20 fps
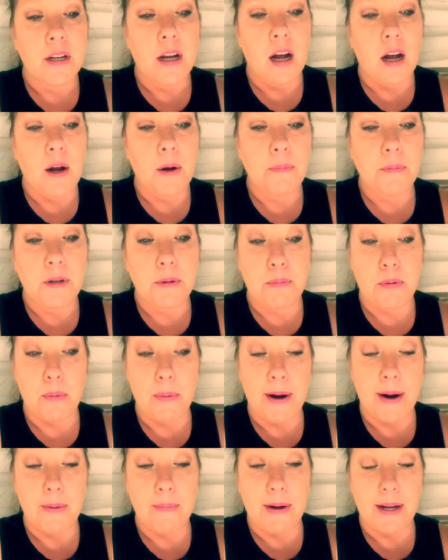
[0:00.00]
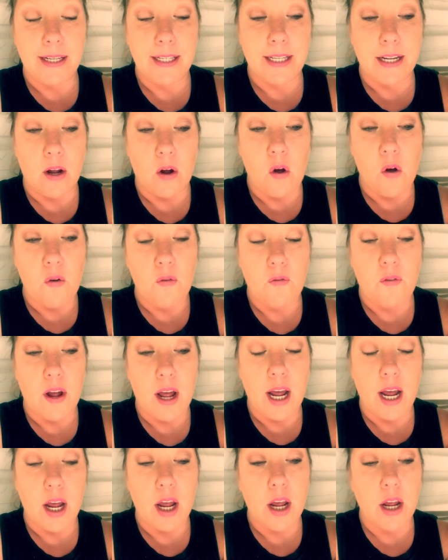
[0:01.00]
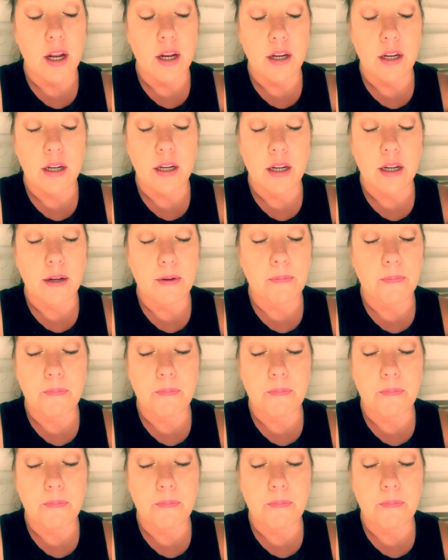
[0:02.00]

to prepare myself. And